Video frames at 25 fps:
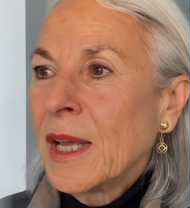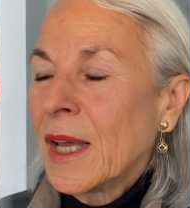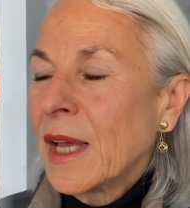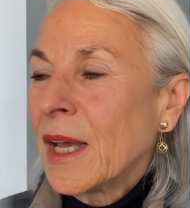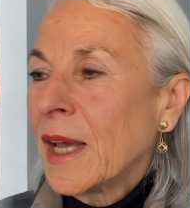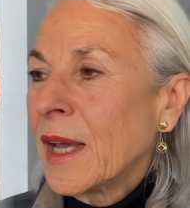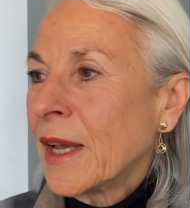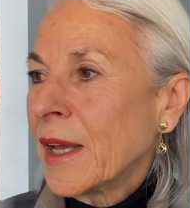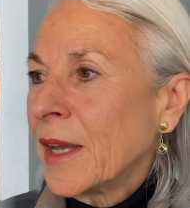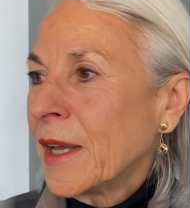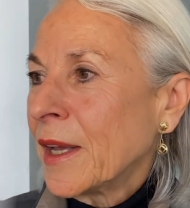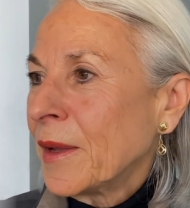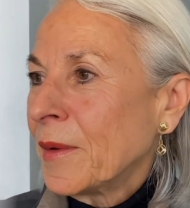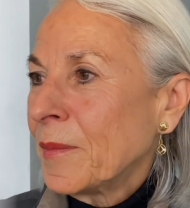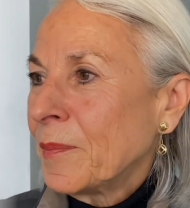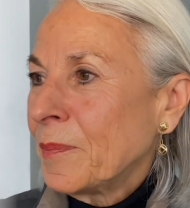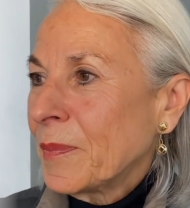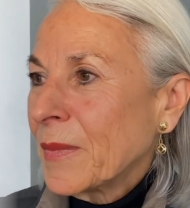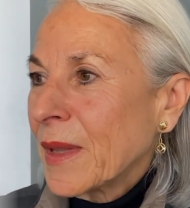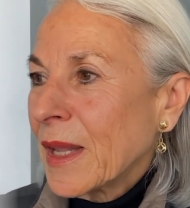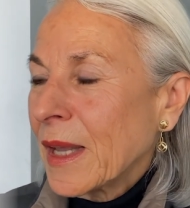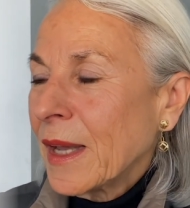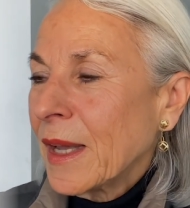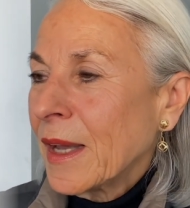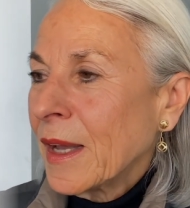A
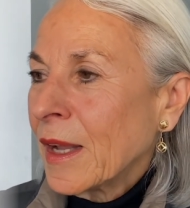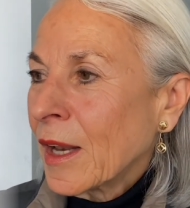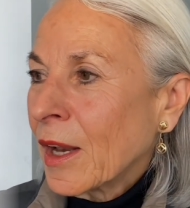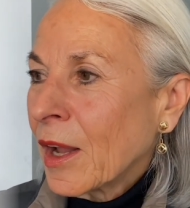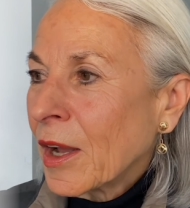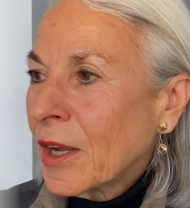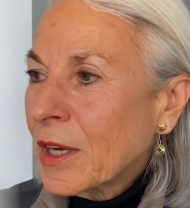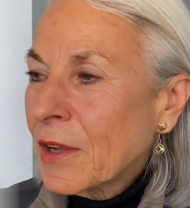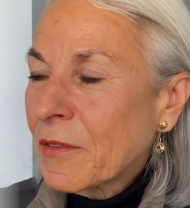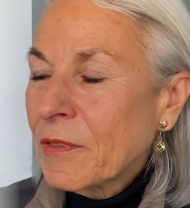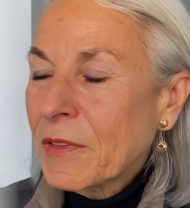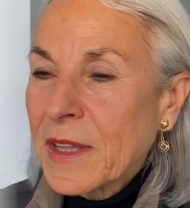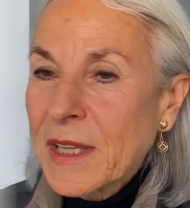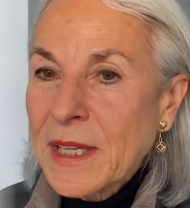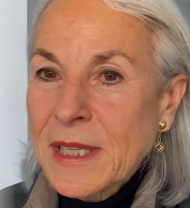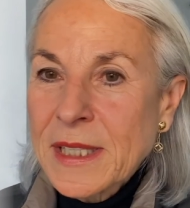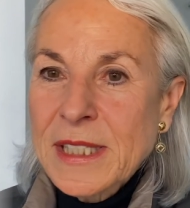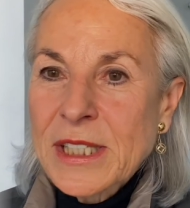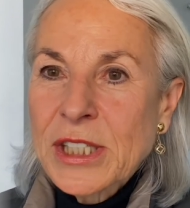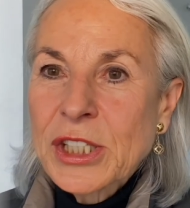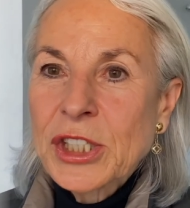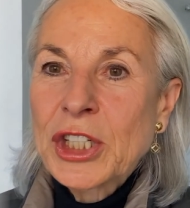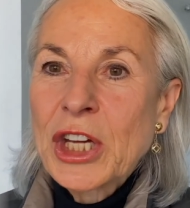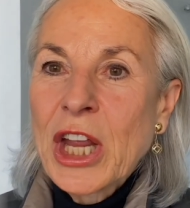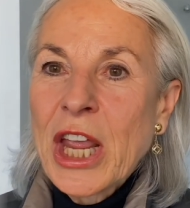lot of
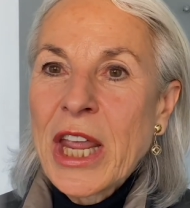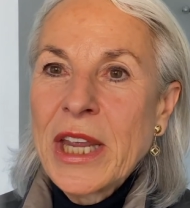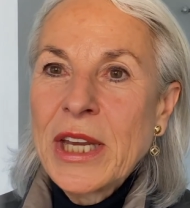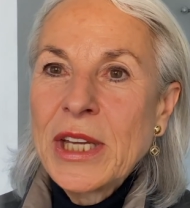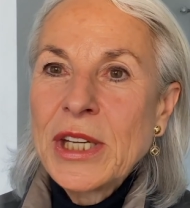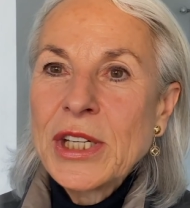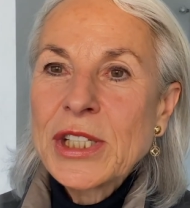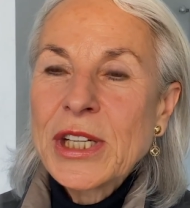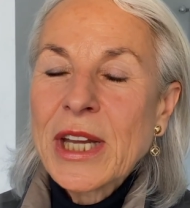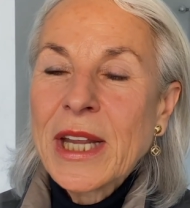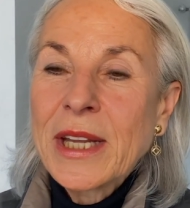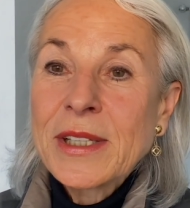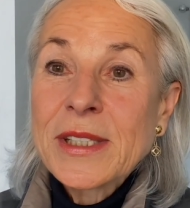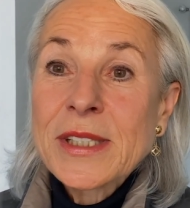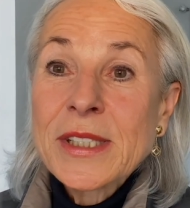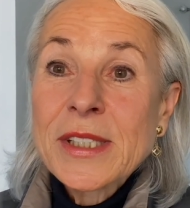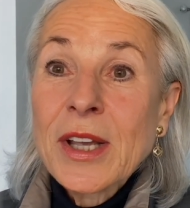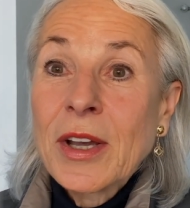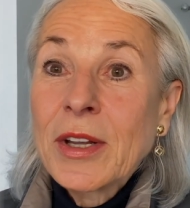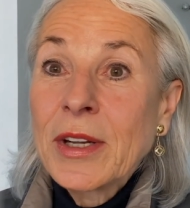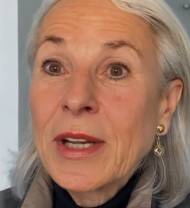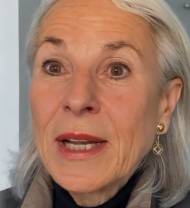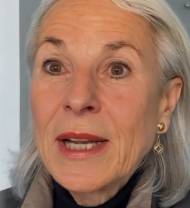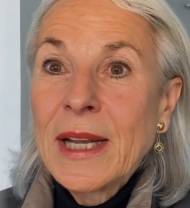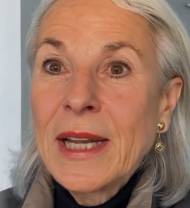things change, and
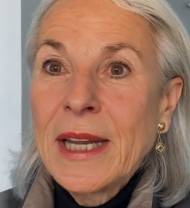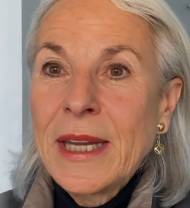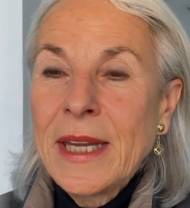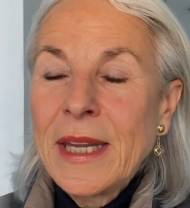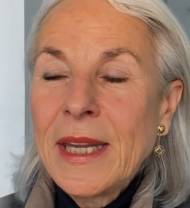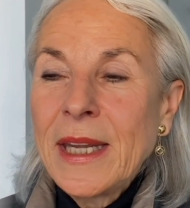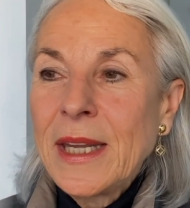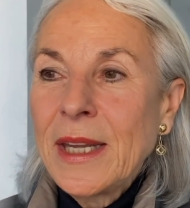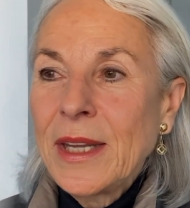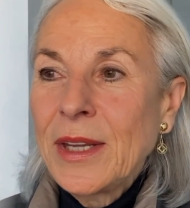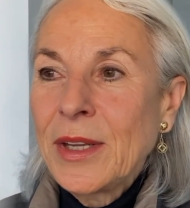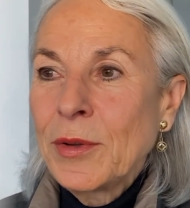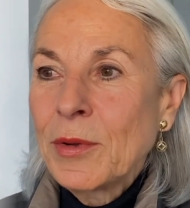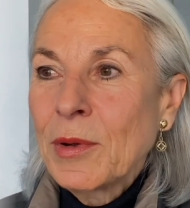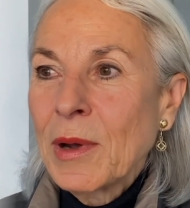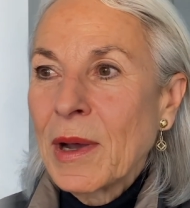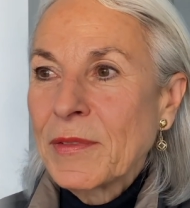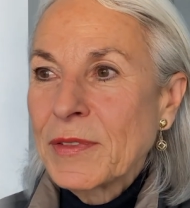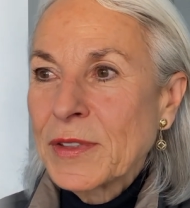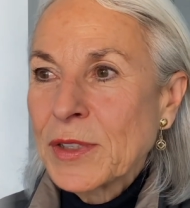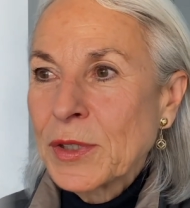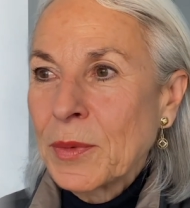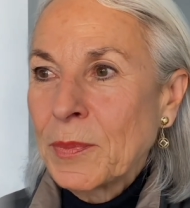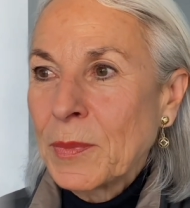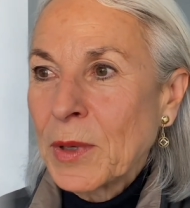suddenly you have
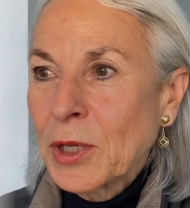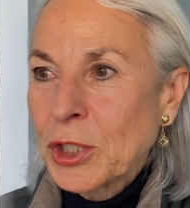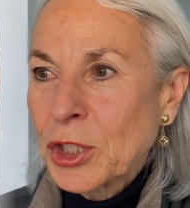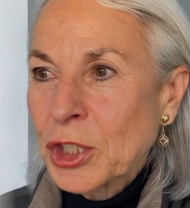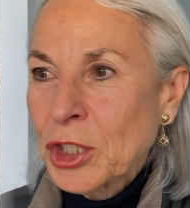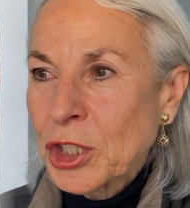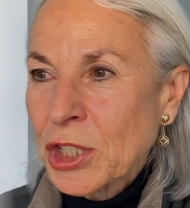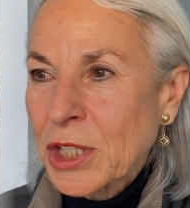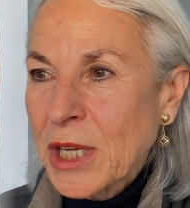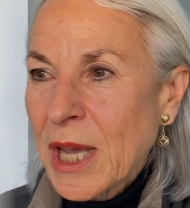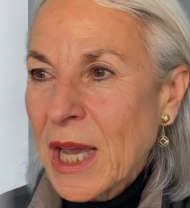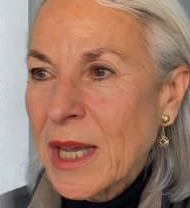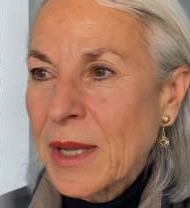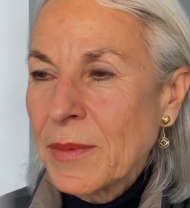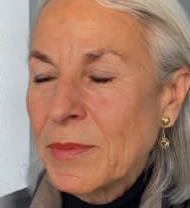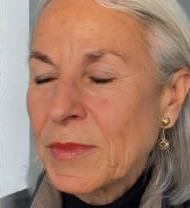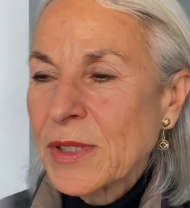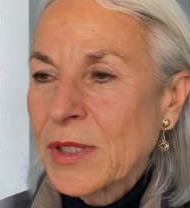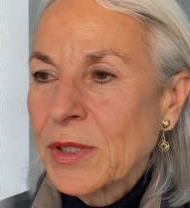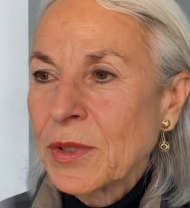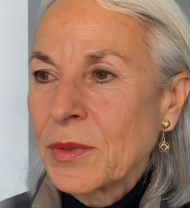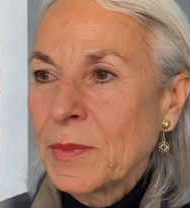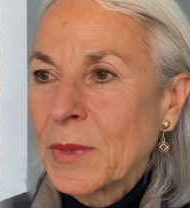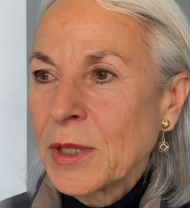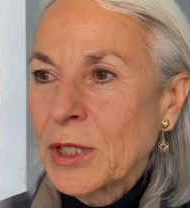so much time,
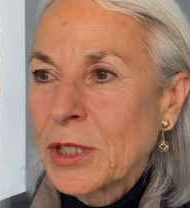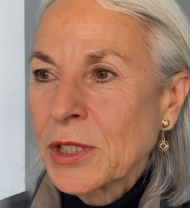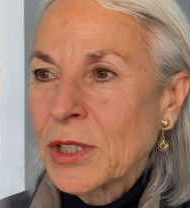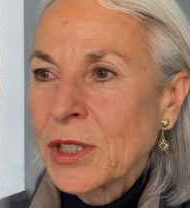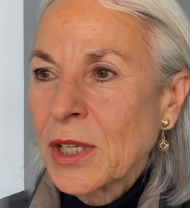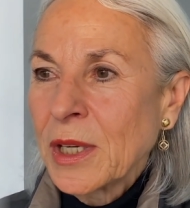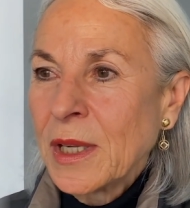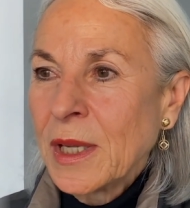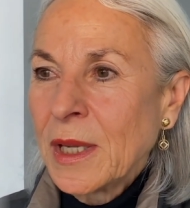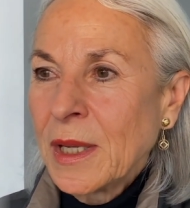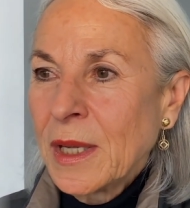so much